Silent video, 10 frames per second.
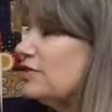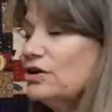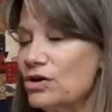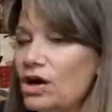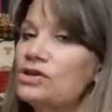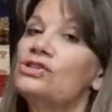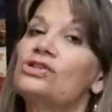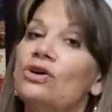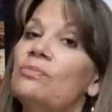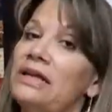There are
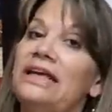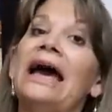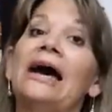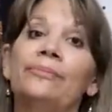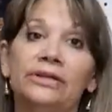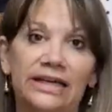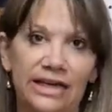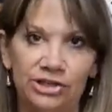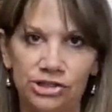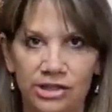so many
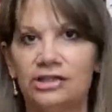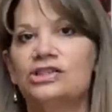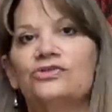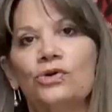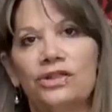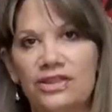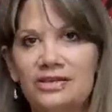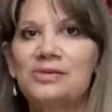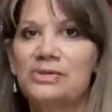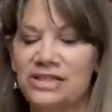applications for
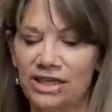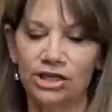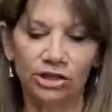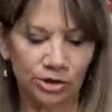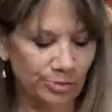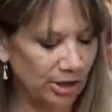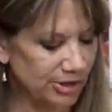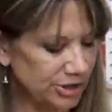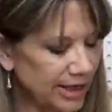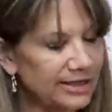this particular
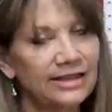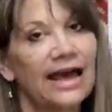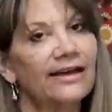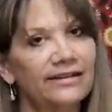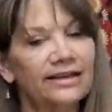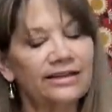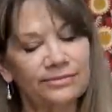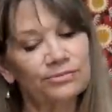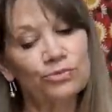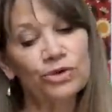project that it
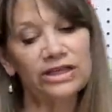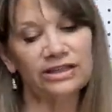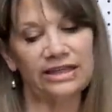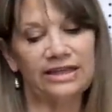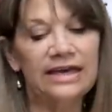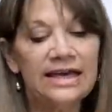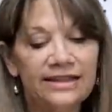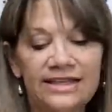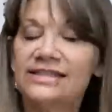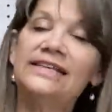really,
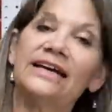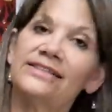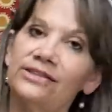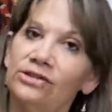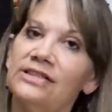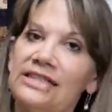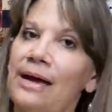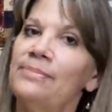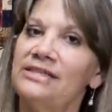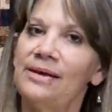this next little
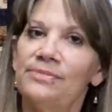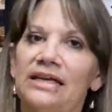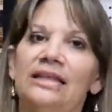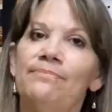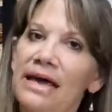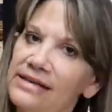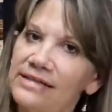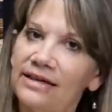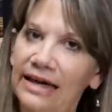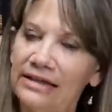step is something that makes
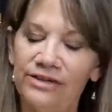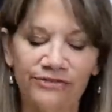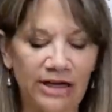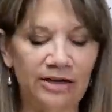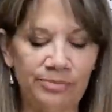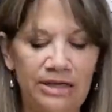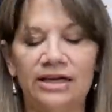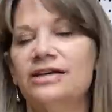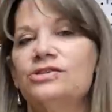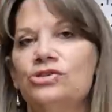it kind of fun
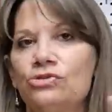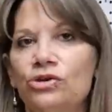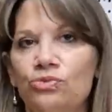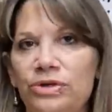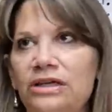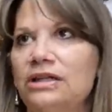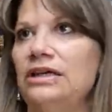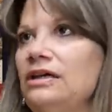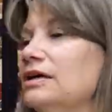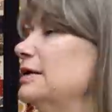because you could
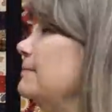really